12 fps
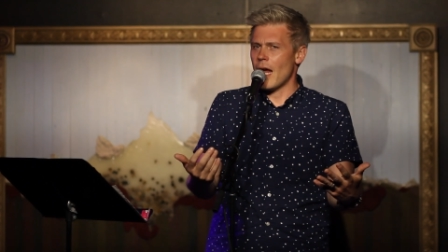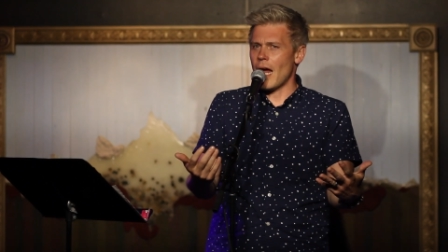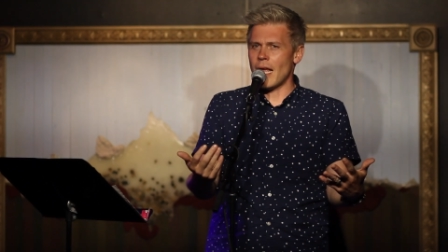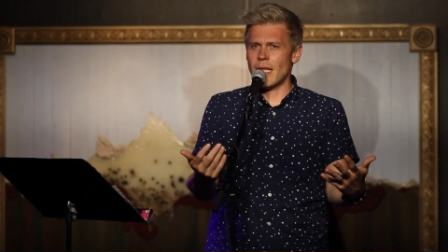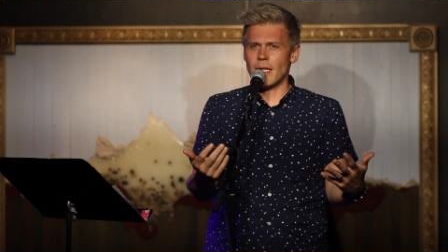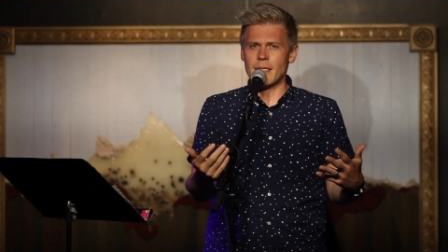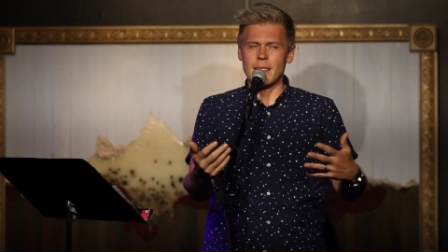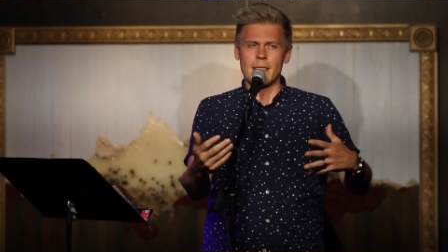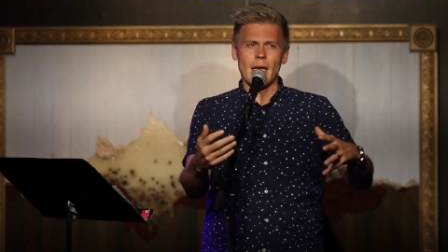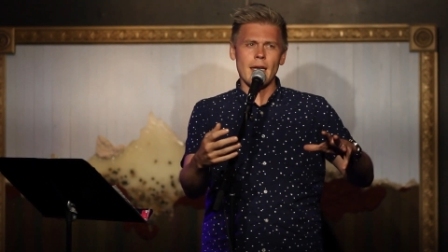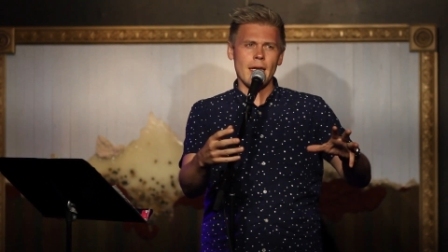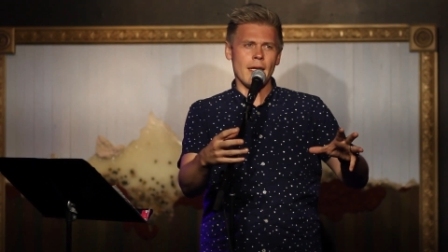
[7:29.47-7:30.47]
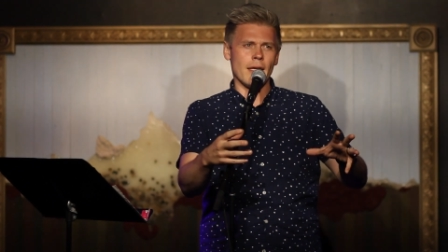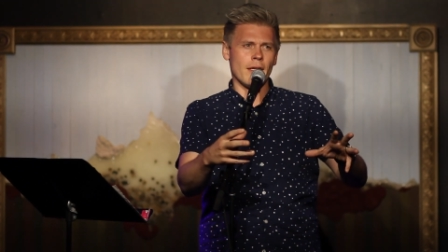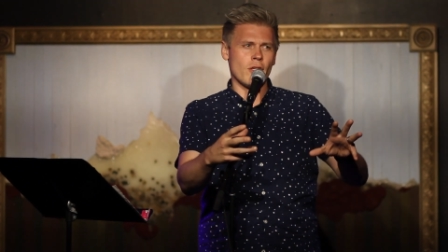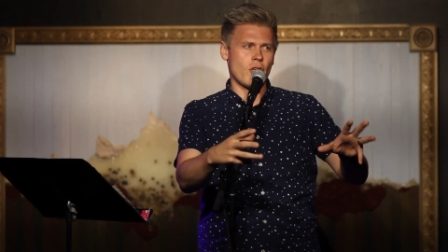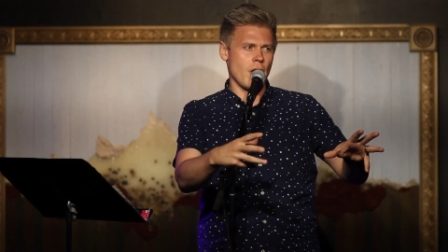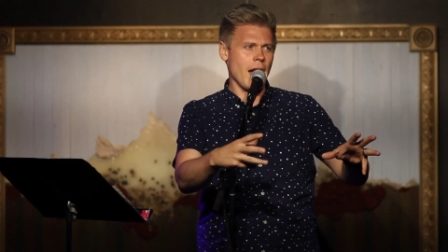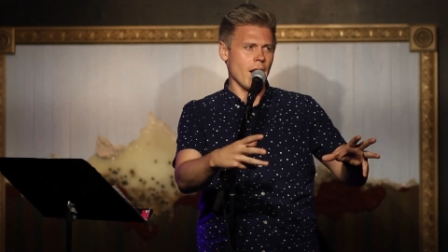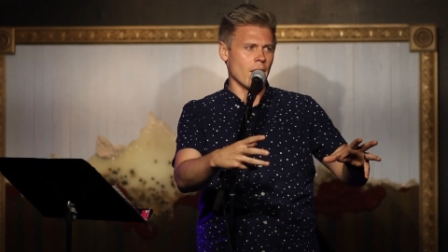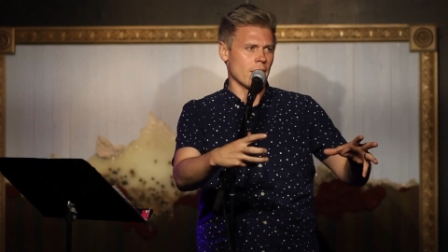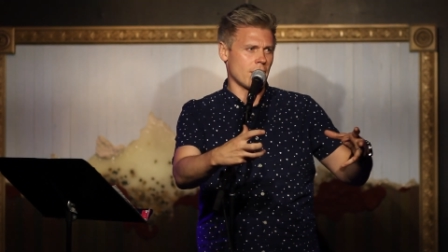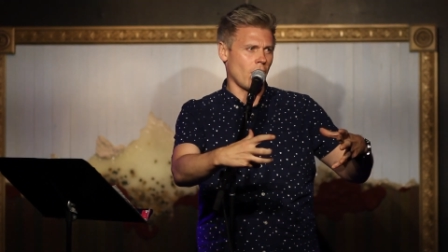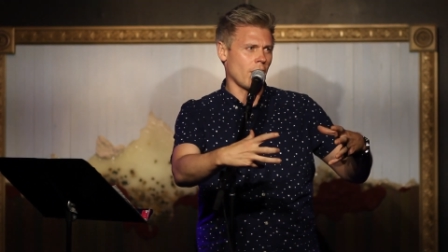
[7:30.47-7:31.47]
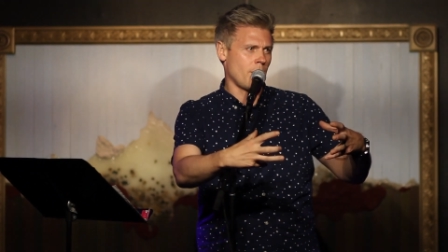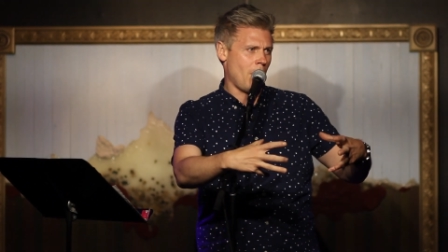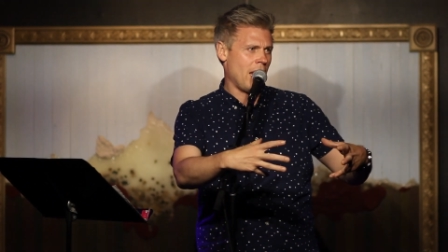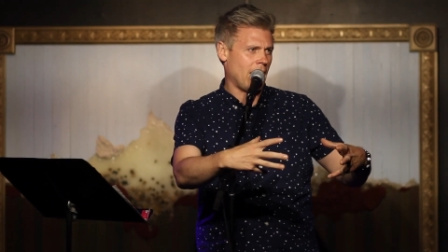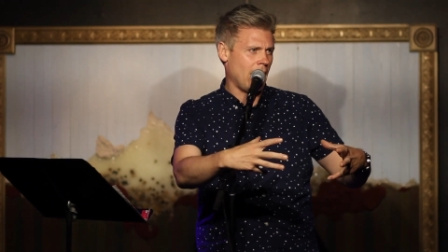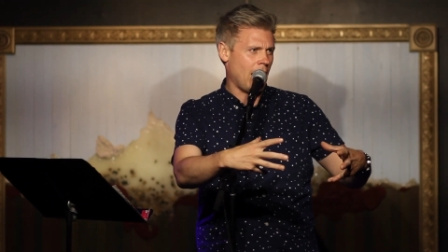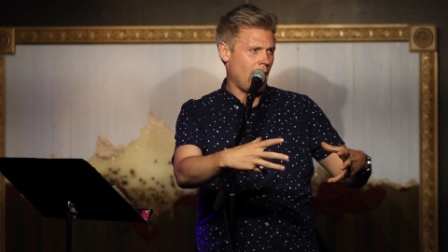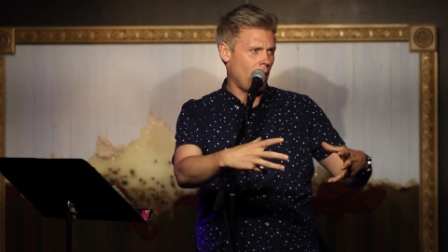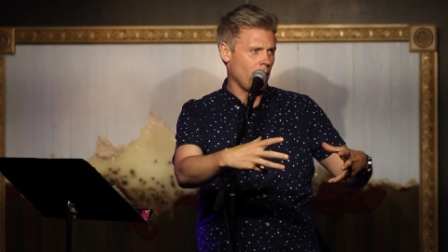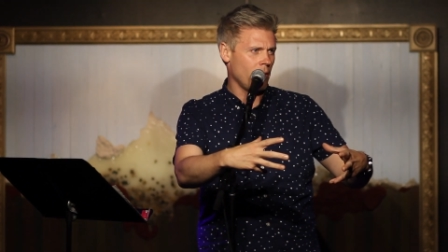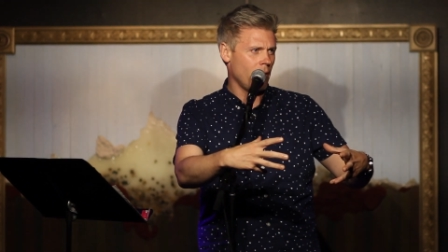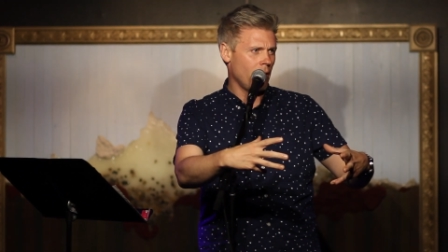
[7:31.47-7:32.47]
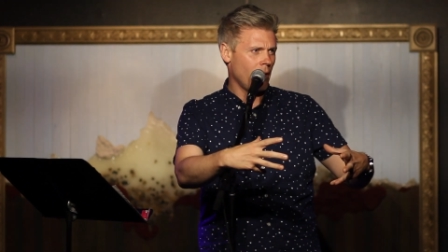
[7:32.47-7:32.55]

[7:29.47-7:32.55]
And then Sonny and Cher started making out.